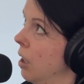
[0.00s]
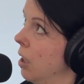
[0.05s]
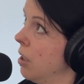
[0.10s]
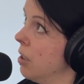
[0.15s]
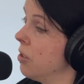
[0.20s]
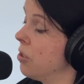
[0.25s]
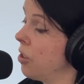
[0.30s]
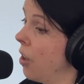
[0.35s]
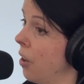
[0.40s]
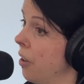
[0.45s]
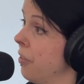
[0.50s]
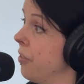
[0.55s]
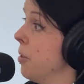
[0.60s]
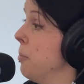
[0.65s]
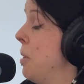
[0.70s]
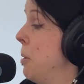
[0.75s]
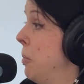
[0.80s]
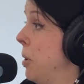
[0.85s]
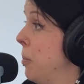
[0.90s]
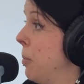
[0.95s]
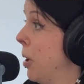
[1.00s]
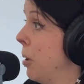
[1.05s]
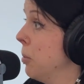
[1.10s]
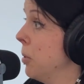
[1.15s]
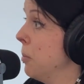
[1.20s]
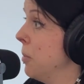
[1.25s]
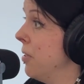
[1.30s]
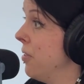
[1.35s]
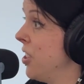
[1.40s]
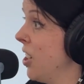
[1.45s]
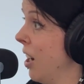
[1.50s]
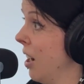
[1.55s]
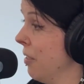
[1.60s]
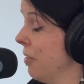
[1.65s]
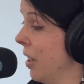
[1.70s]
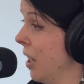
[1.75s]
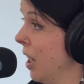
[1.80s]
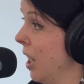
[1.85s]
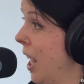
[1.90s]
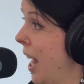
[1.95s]
solve the memory problem of
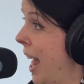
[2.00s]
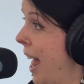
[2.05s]
Java